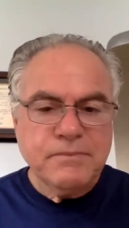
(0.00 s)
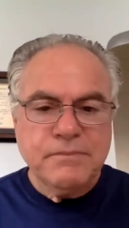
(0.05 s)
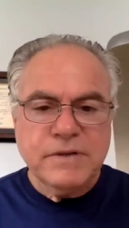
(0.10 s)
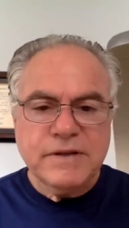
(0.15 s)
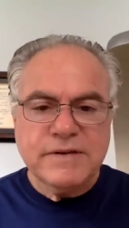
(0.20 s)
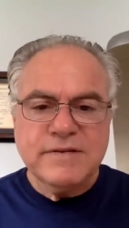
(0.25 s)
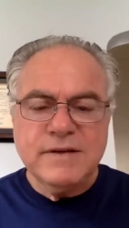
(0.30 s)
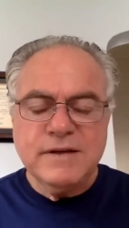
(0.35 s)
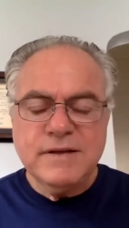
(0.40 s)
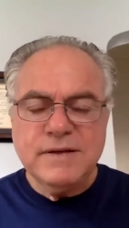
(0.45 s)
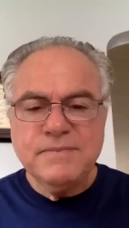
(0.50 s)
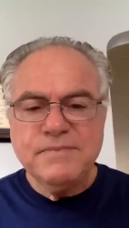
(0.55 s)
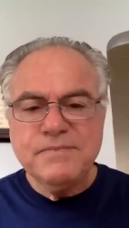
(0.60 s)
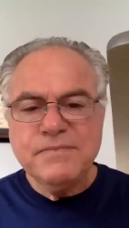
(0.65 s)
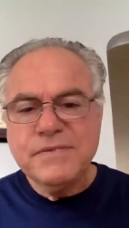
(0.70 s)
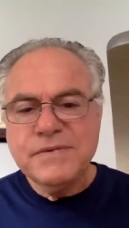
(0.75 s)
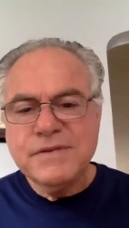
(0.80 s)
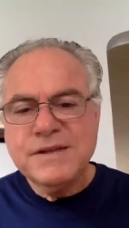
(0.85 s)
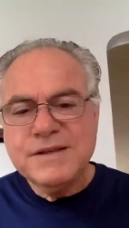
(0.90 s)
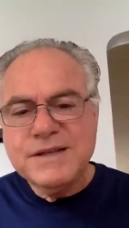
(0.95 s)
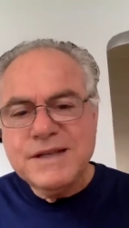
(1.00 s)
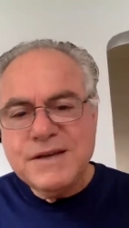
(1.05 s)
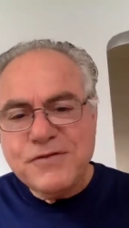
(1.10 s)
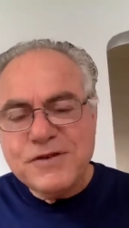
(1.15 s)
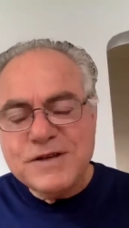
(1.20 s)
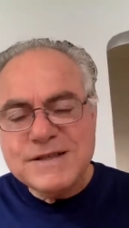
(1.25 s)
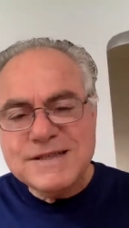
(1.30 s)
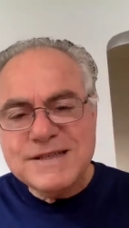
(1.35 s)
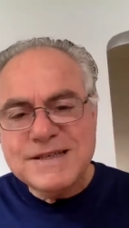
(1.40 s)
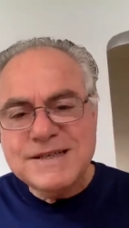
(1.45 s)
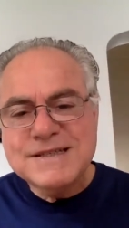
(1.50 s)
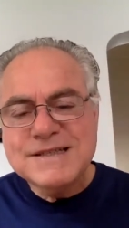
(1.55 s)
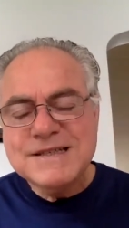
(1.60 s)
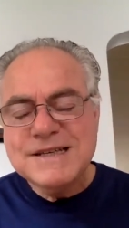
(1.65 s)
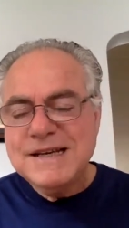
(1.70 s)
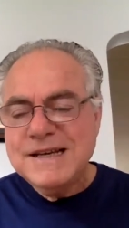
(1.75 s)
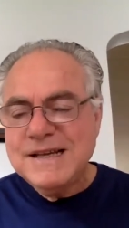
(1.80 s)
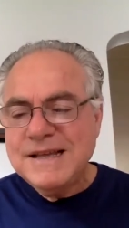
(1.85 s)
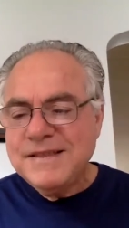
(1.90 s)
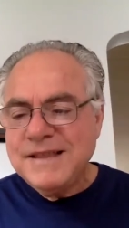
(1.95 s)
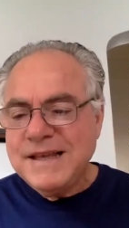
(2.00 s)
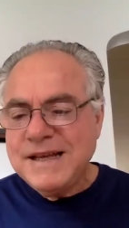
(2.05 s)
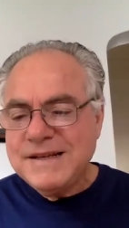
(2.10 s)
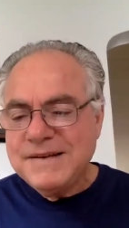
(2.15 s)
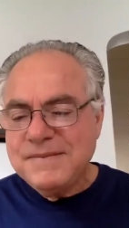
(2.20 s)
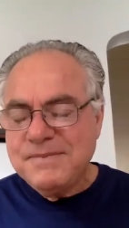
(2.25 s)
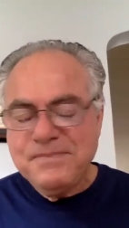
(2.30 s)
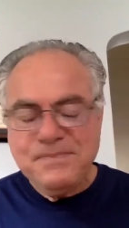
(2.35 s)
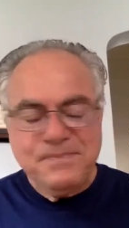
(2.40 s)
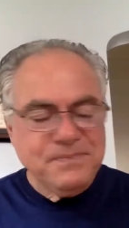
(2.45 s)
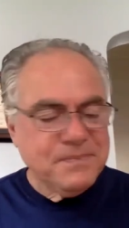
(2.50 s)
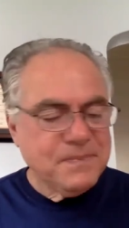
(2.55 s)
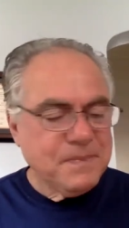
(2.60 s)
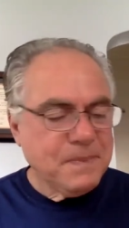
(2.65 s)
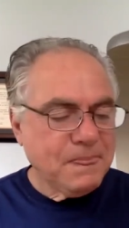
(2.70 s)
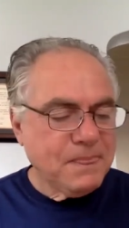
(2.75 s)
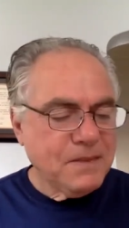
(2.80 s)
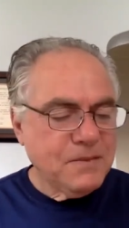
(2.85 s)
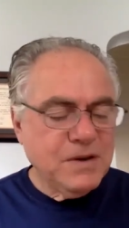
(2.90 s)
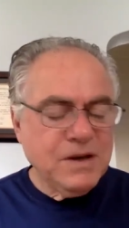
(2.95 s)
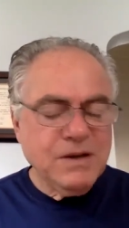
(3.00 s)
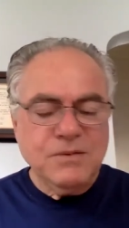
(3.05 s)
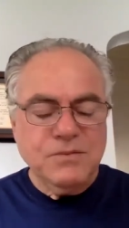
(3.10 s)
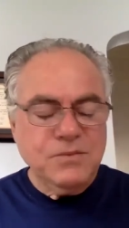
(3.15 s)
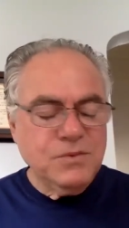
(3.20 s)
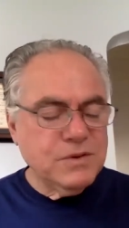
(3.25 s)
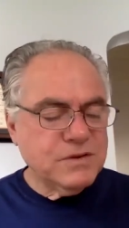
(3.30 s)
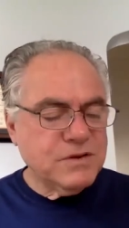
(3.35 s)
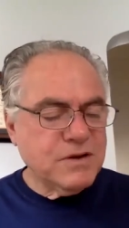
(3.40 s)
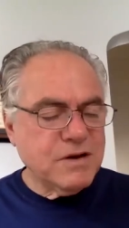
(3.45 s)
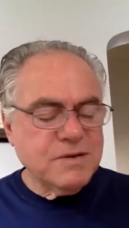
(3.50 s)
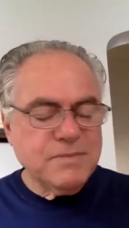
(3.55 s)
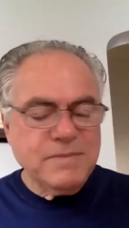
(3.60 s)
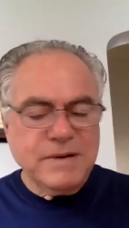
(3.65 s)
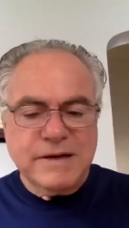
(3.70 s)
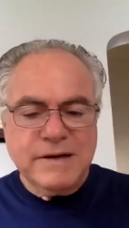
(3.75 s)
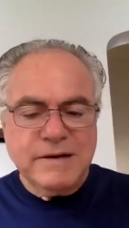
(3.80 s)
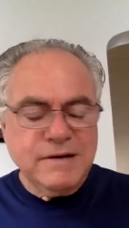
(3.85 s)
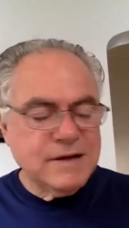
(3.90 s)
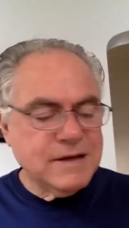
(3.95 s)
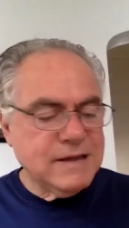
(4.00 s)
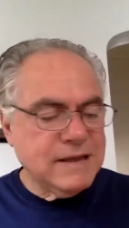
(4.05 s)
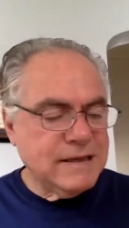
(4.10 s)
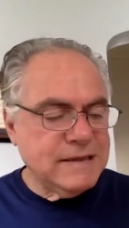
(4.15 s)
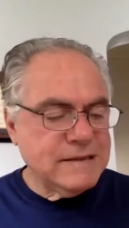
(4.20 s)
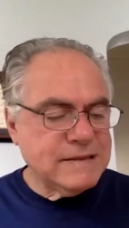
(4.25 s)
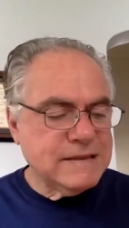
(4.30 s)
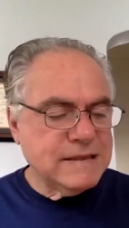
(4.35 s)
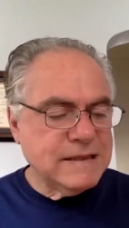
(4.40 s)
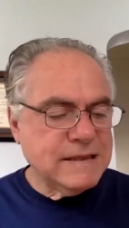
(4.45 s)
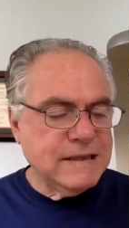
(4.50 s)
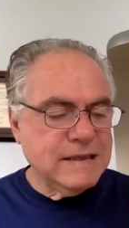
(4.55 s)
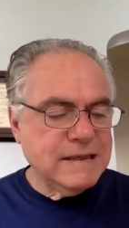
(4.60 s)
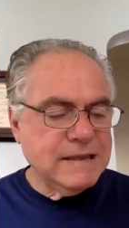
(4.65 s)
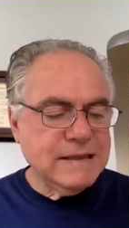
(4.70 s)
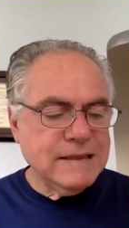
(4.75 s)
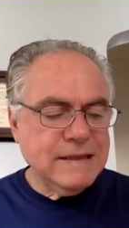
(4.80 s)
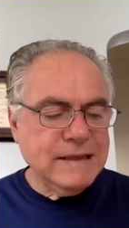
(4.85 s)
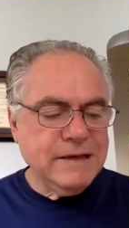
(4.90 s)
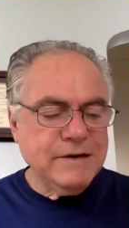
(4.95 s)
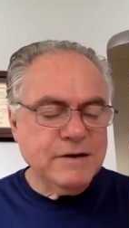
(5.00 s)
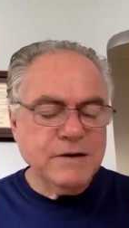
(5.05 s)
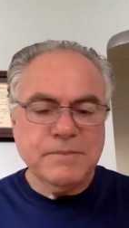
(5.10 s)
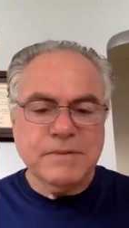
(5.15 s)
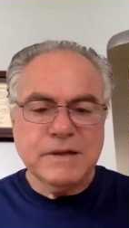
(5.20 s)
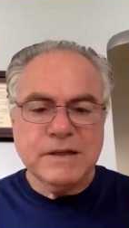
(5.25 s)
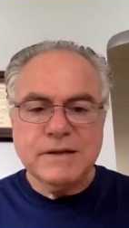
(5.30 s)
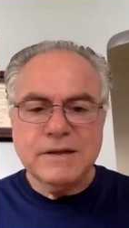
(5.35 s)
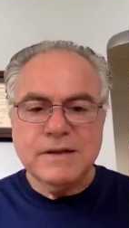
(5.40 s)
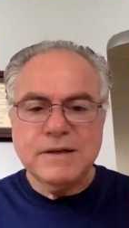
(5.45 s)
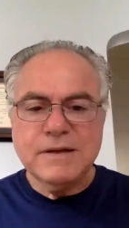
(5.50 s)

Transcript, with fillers: But see, the difference is that, well, we'll talk about Heraclitus later, but